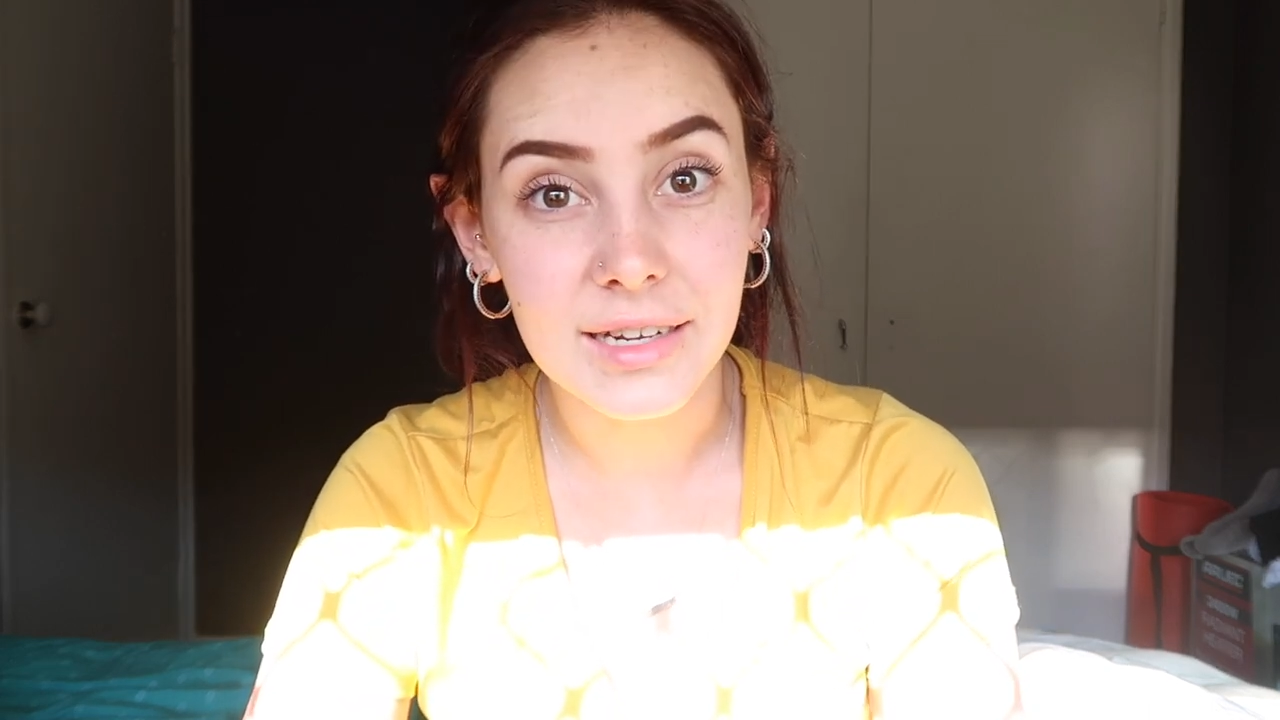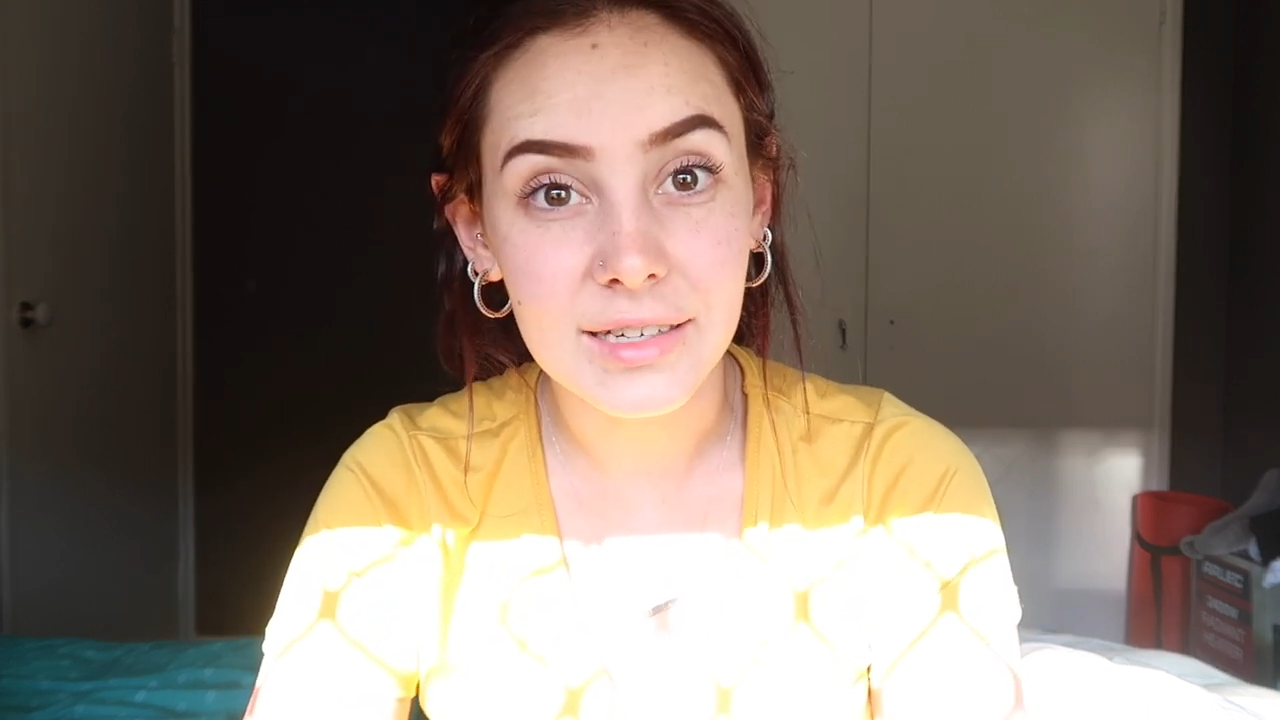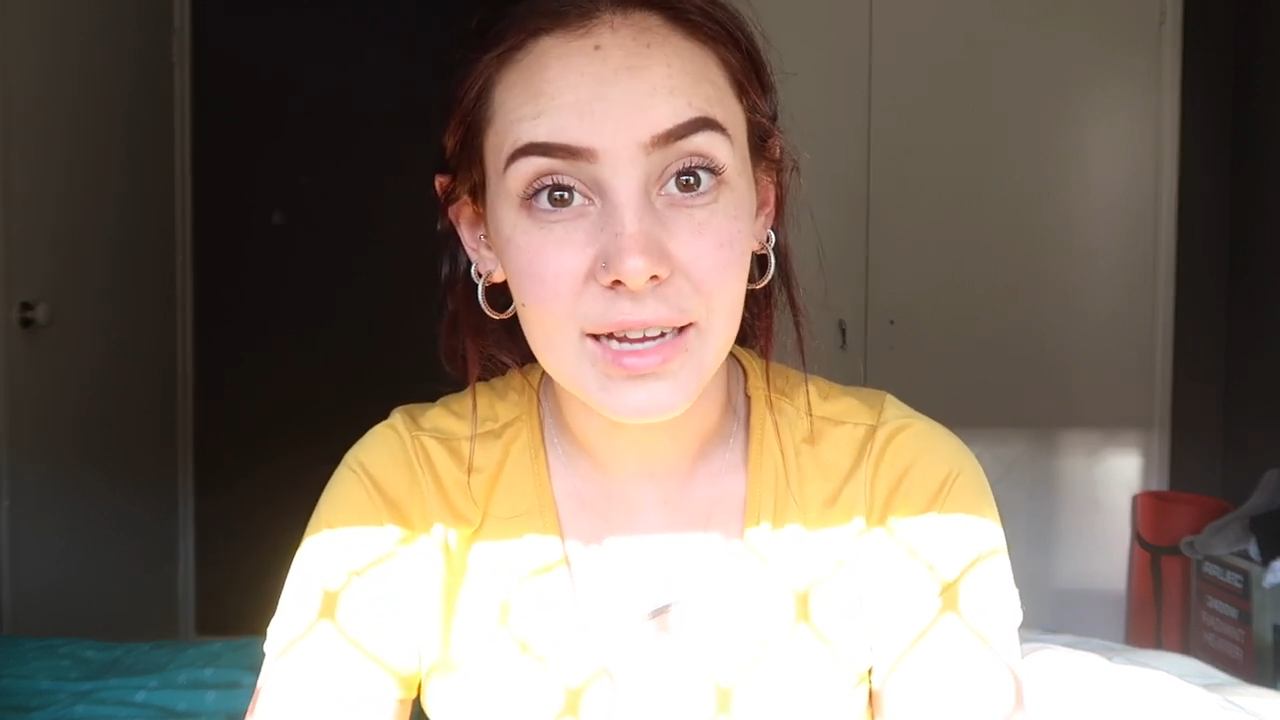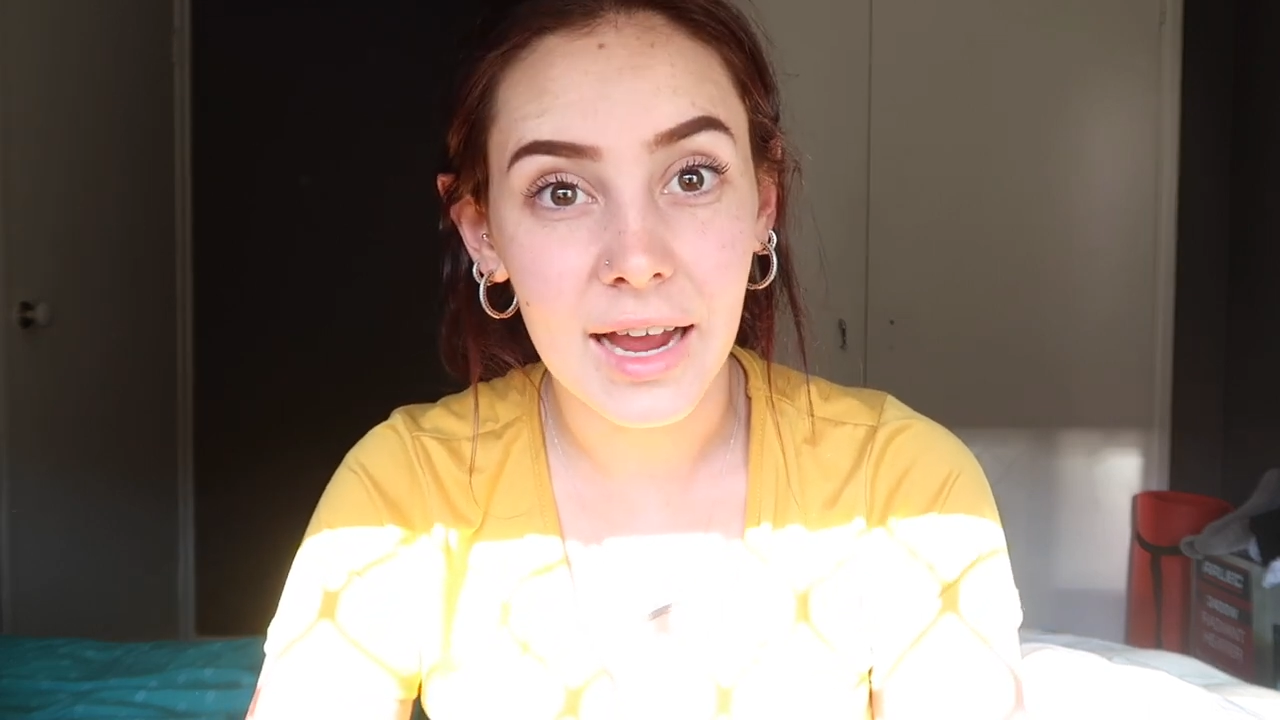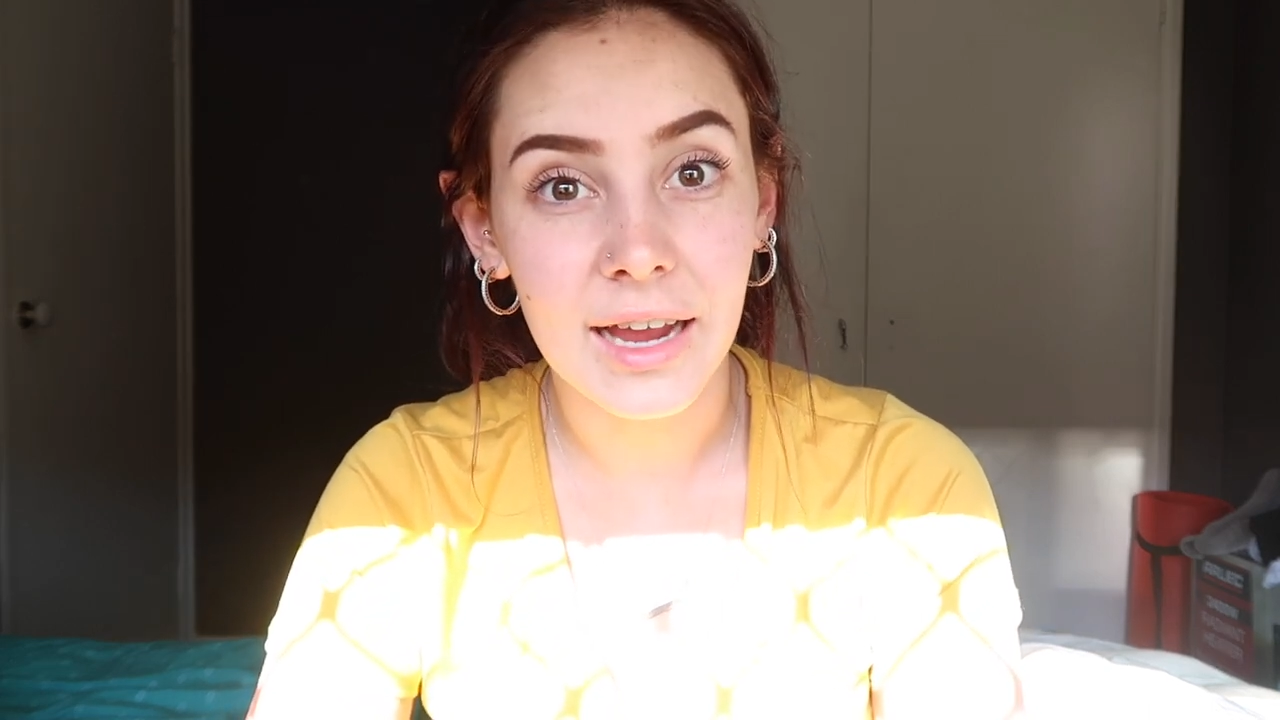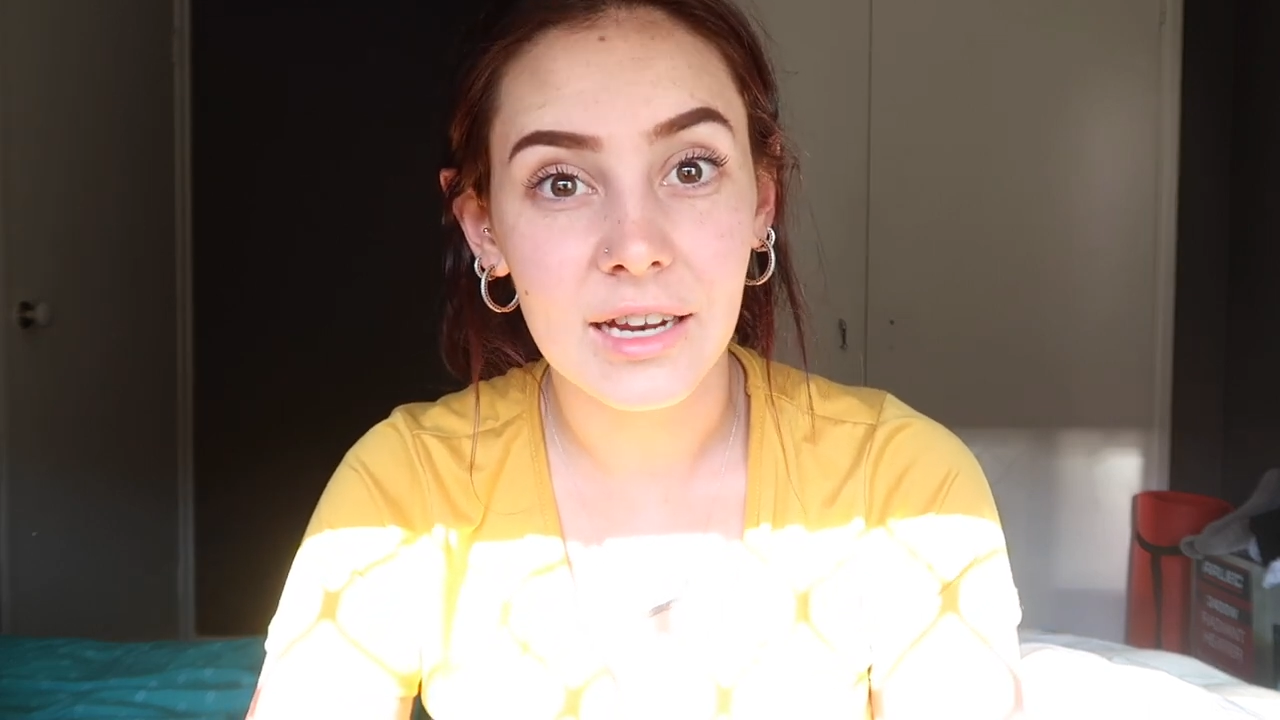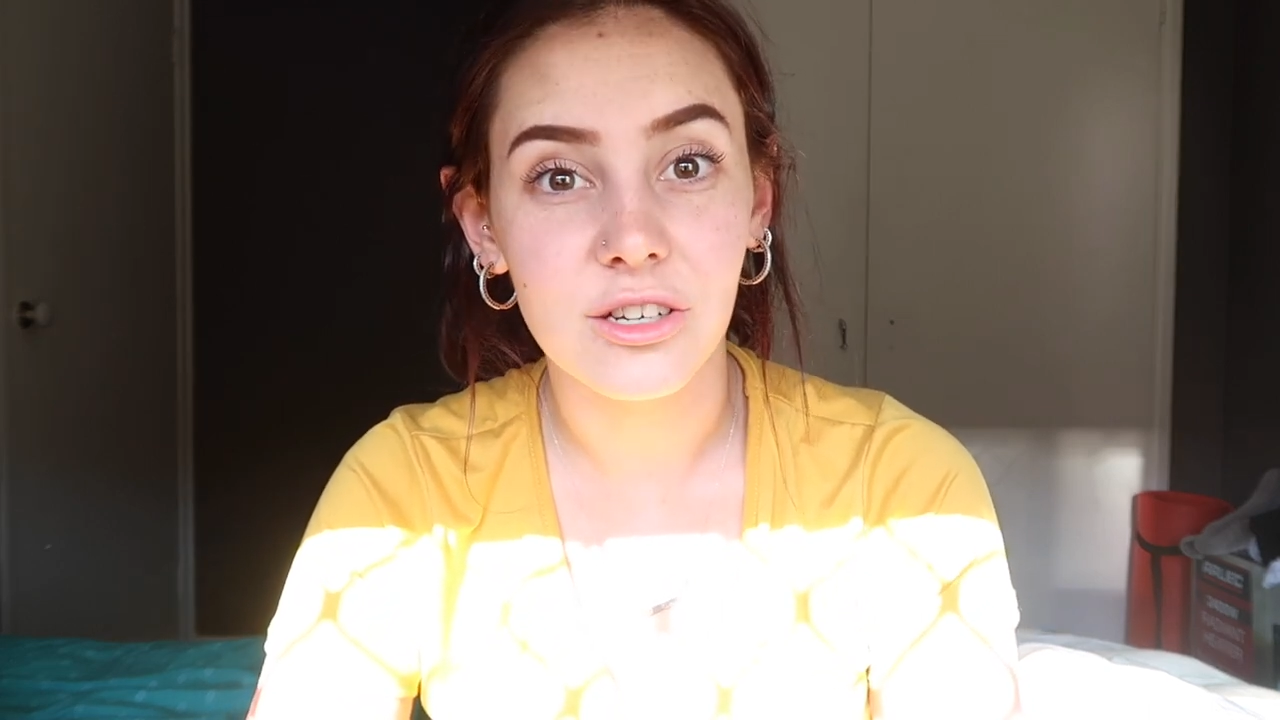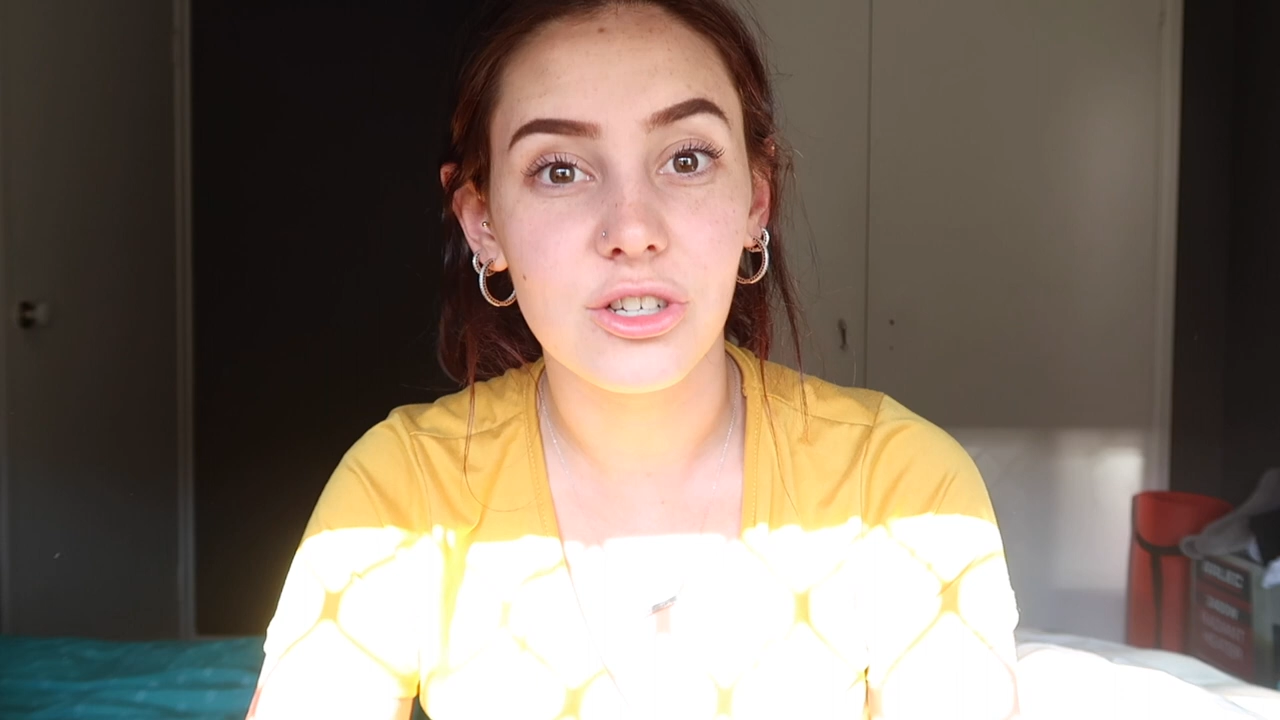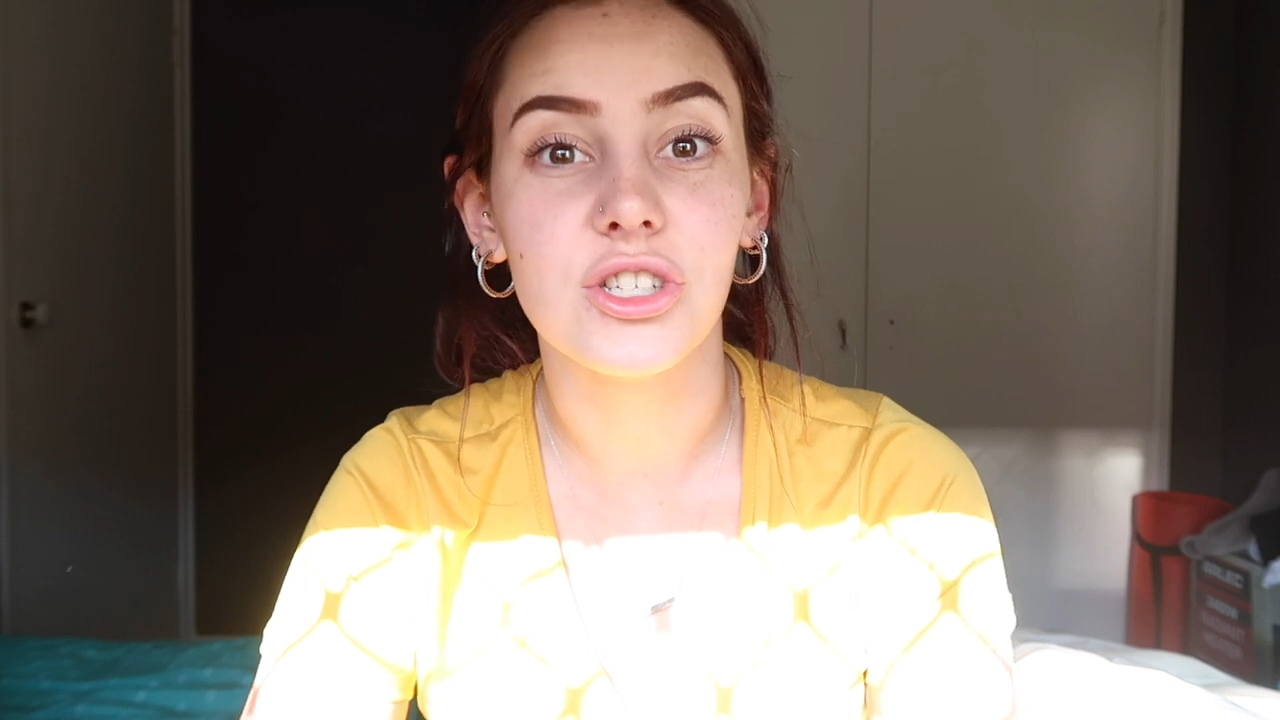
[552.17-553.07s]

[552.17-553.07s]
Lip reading: it and